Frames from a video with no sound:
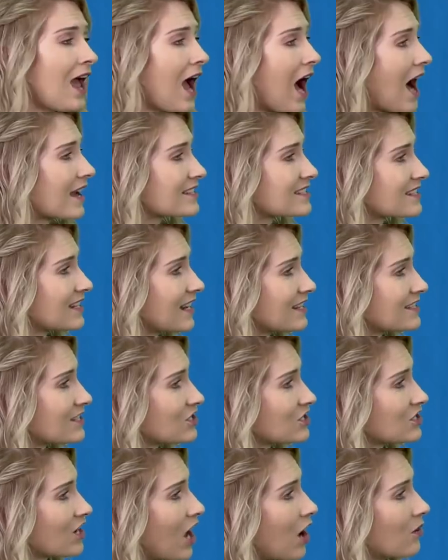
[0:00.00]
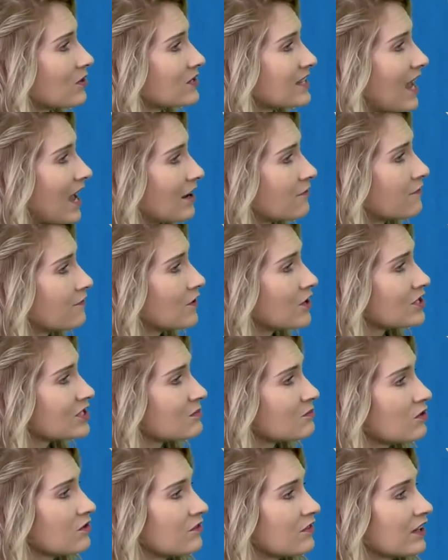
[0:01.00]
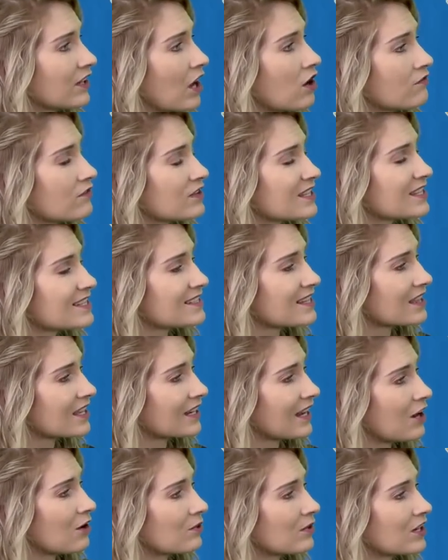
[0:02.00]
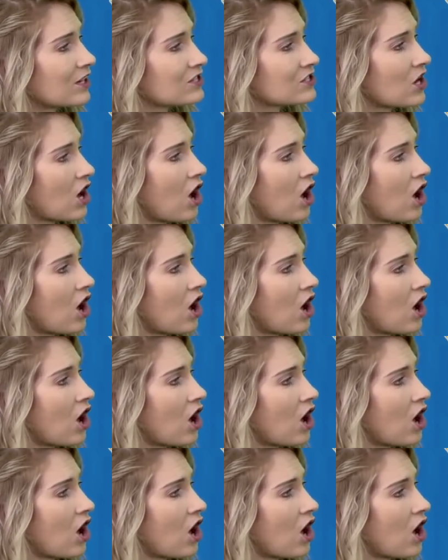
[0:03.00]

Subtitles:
isolated showers at first moving over the southern areas